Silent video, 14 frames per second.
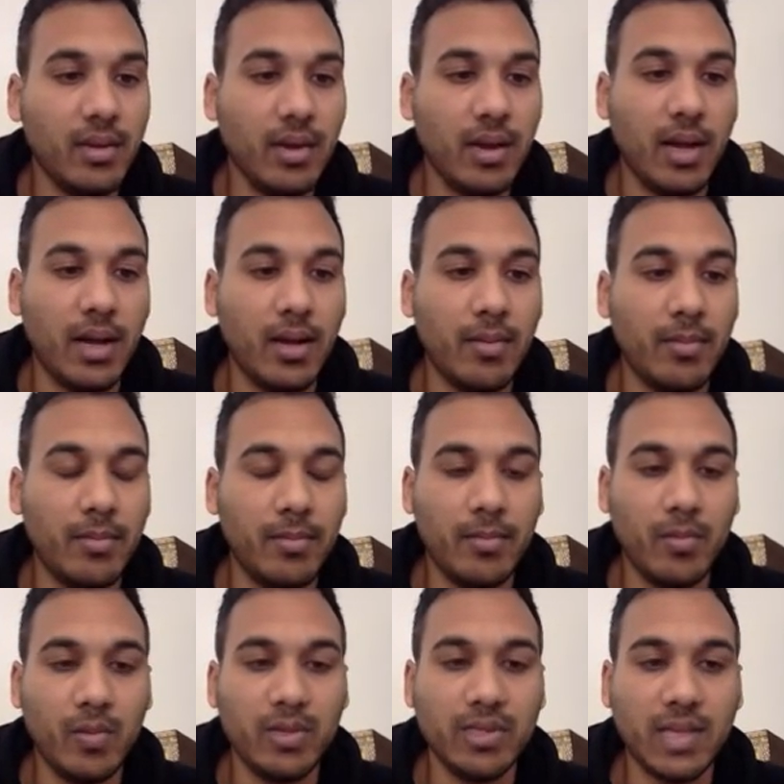
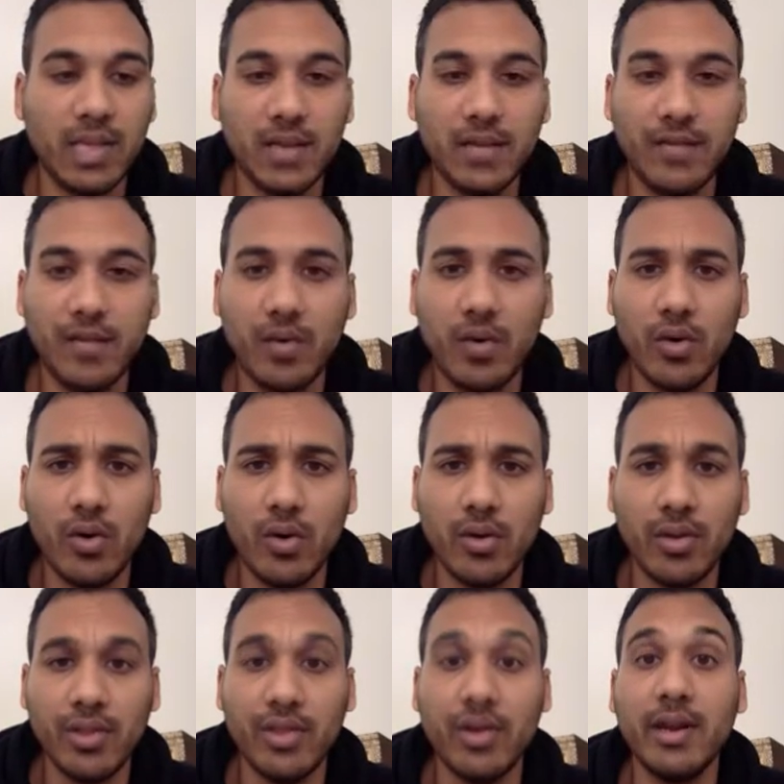was selling for
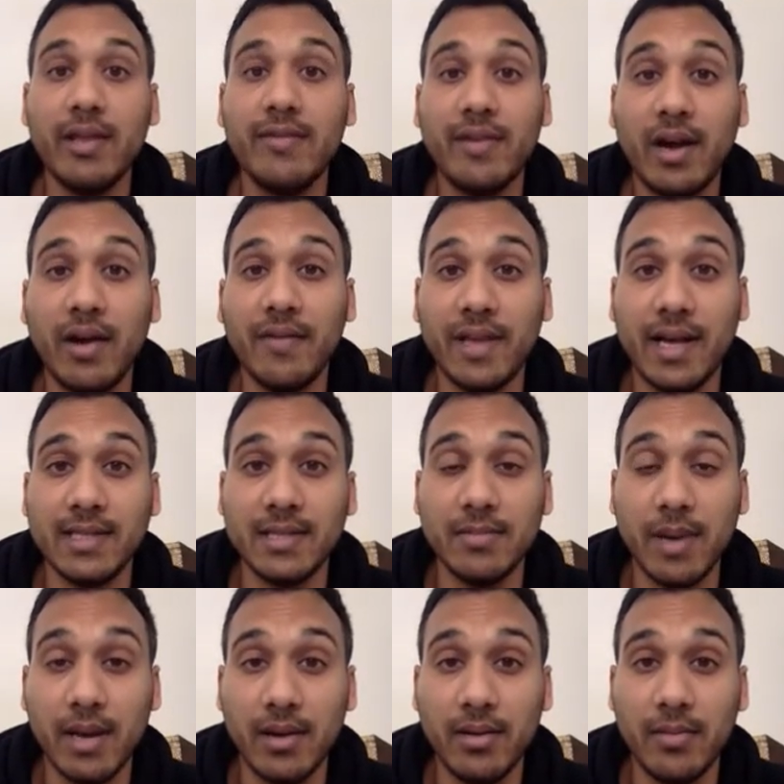35,000
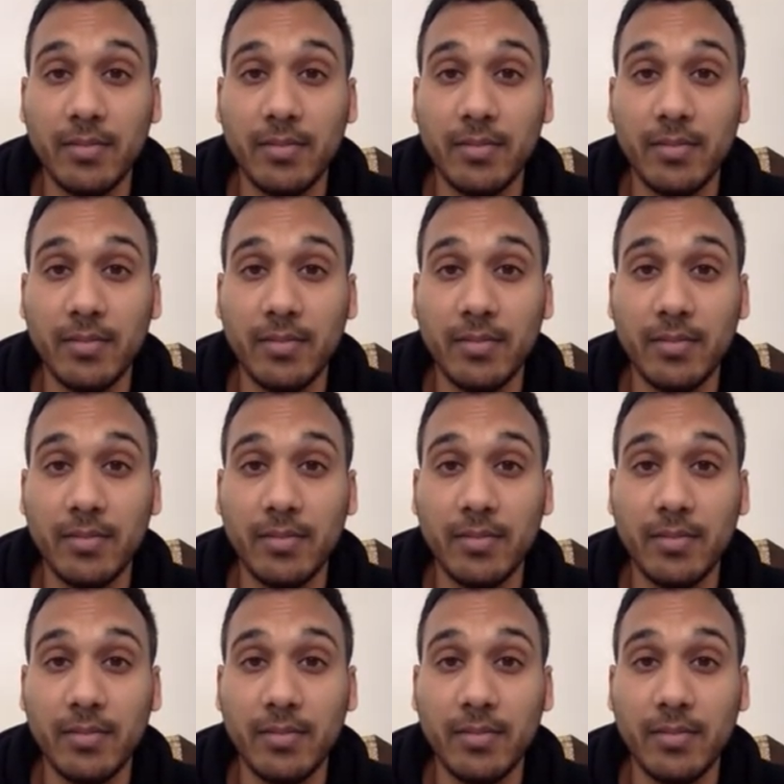mana.